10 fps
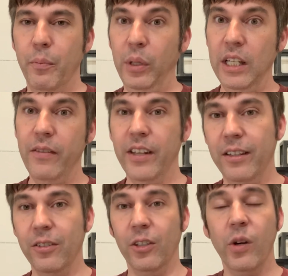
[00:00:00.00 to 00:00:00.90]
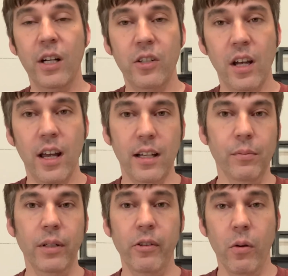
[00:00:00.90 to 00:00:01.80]
believe that there's a credit check and
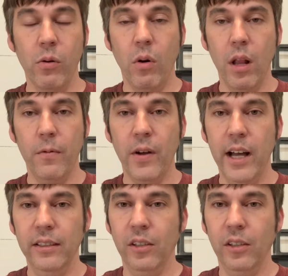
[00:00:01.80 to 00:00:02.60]
believe they won't qualify.